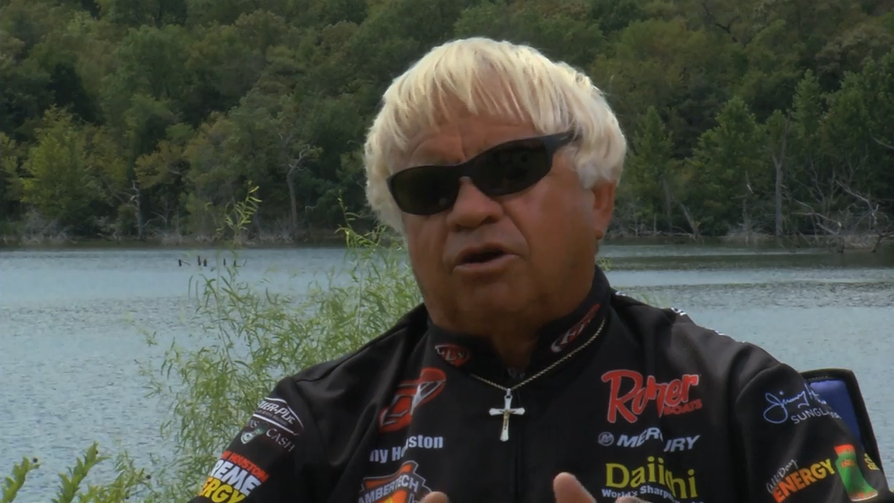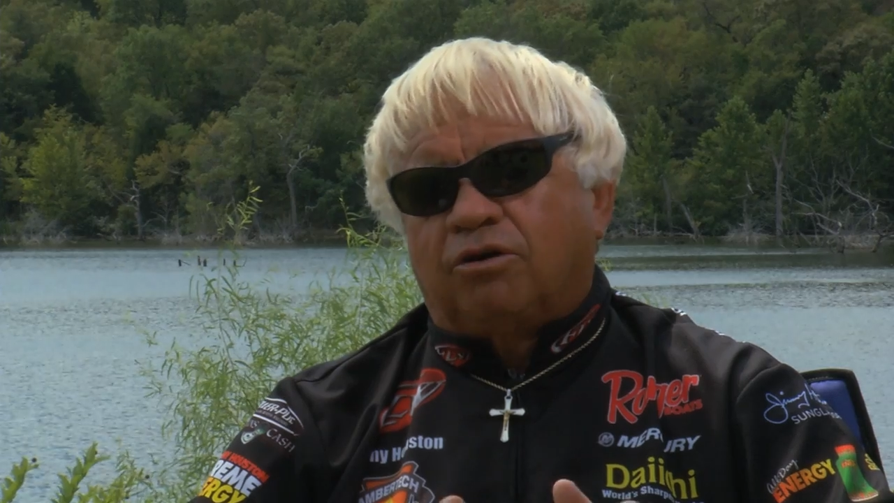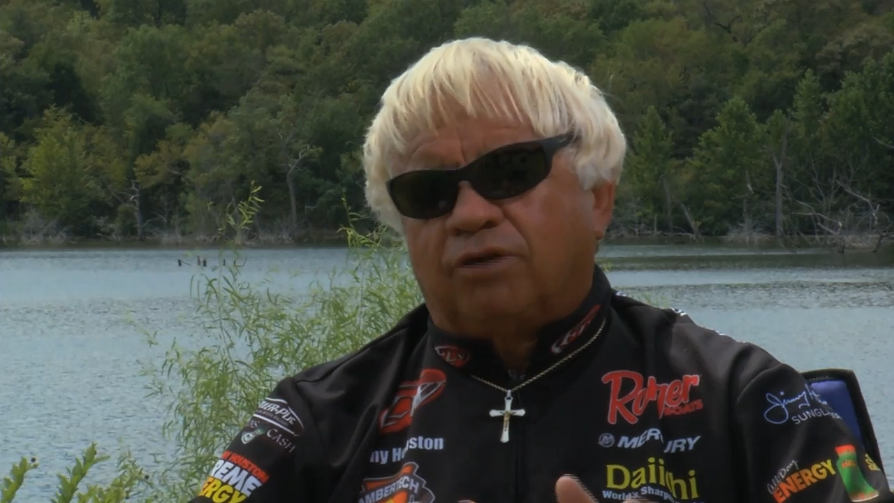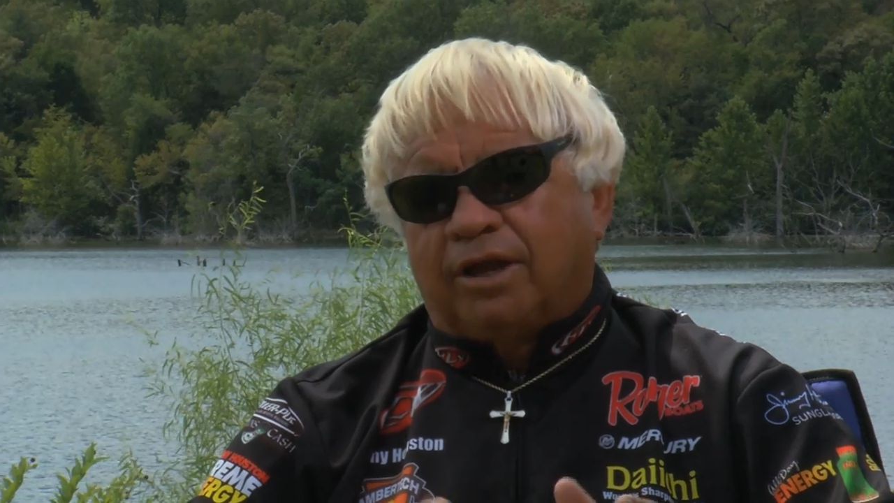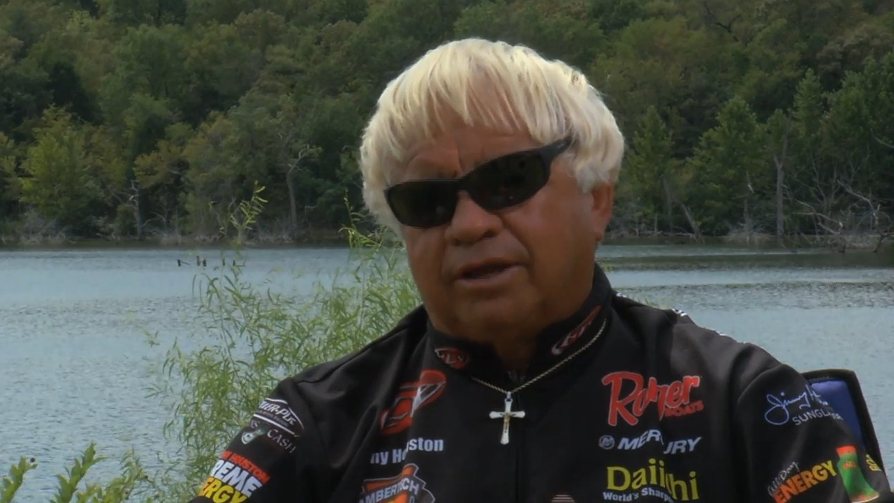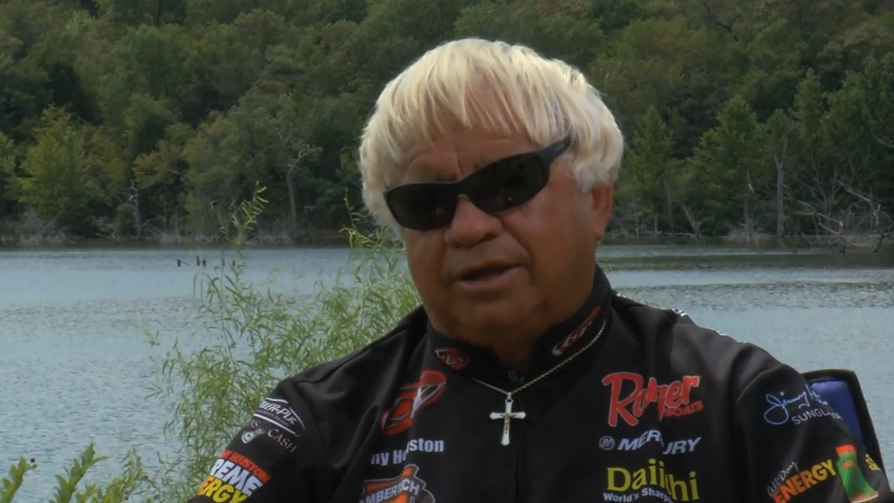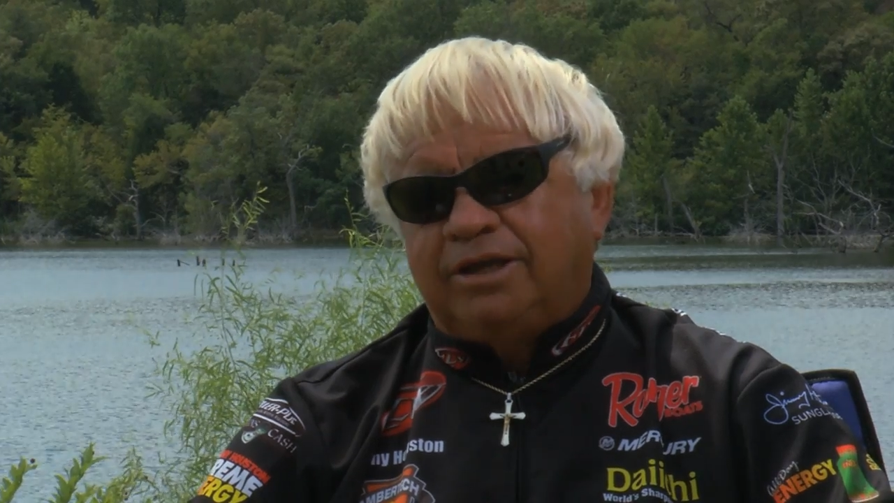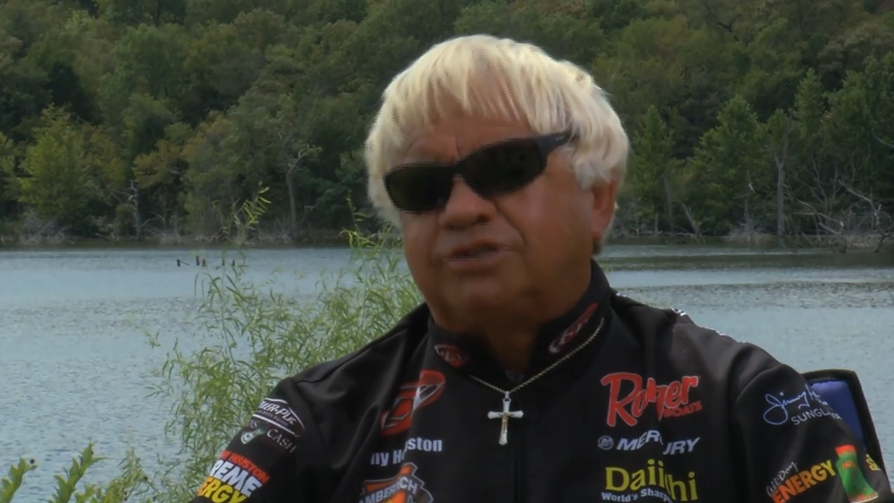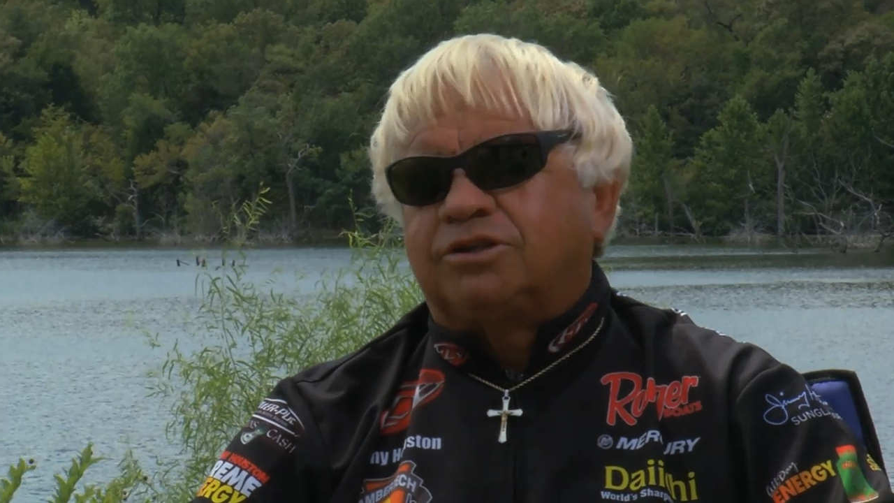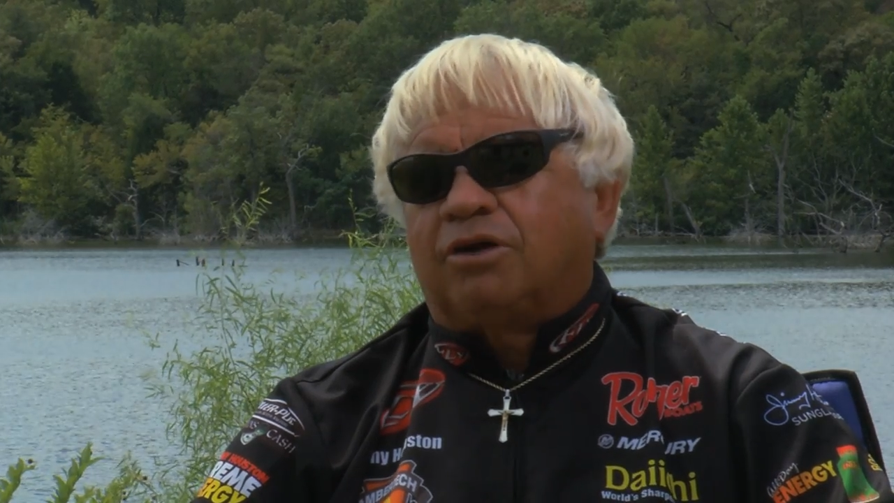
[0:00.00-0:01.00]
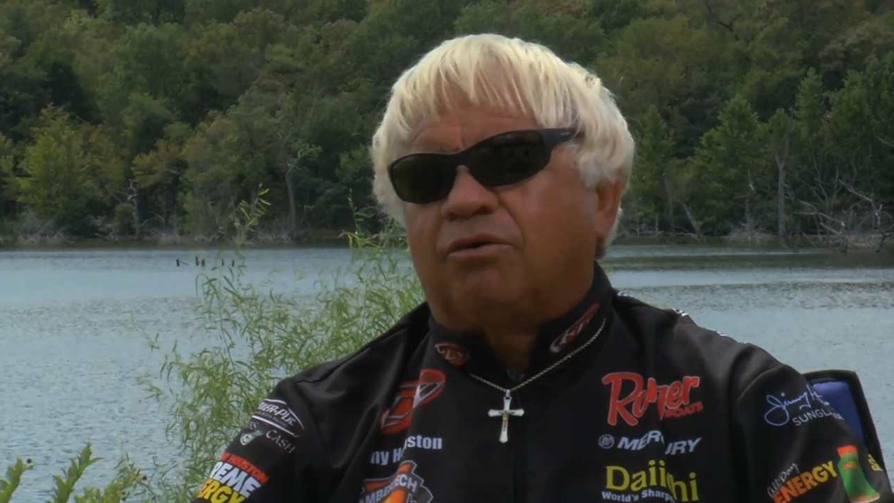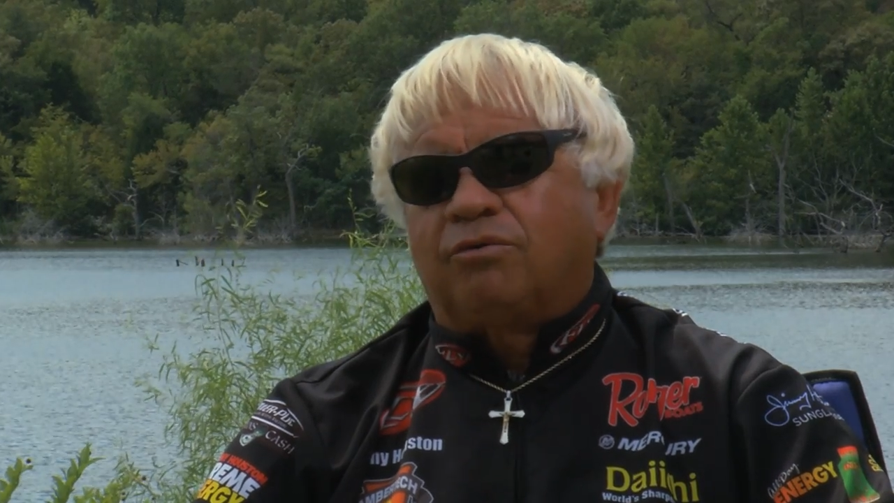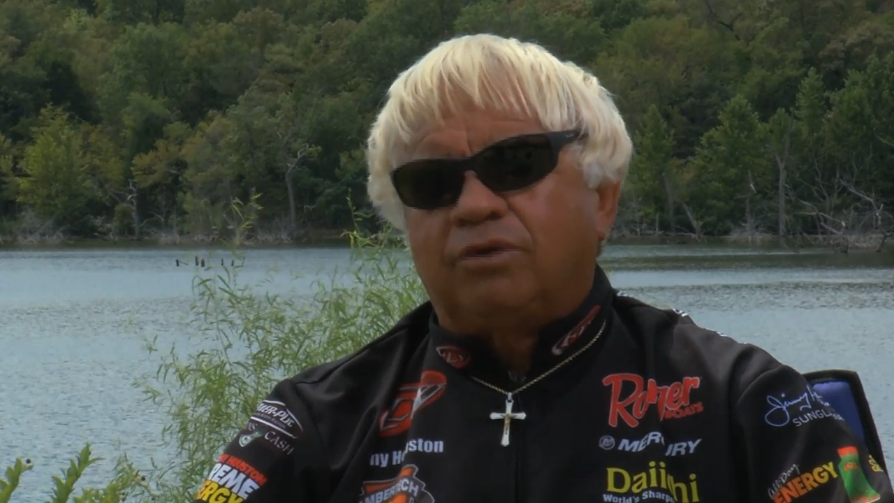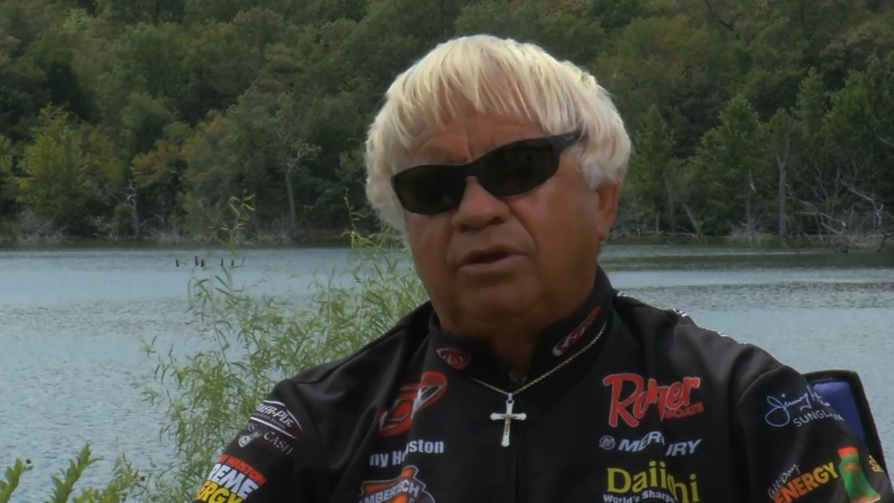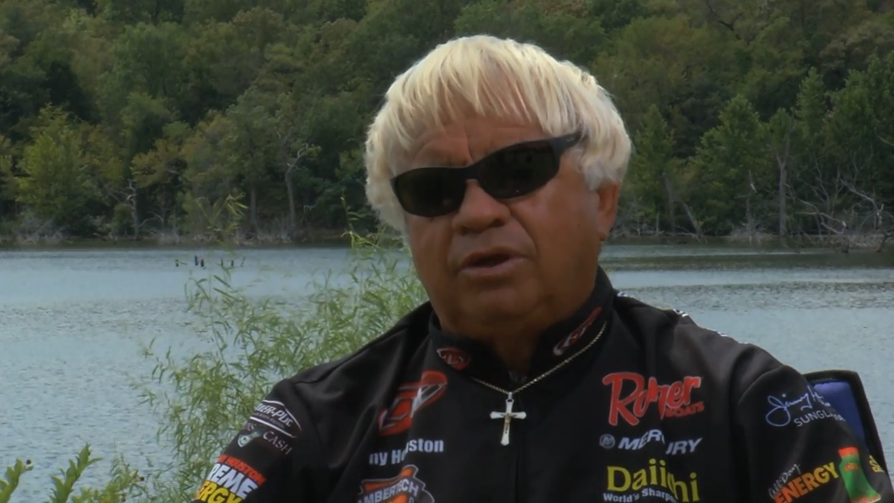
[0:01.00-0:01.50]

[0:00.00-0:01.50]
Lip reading: on Lake Keystone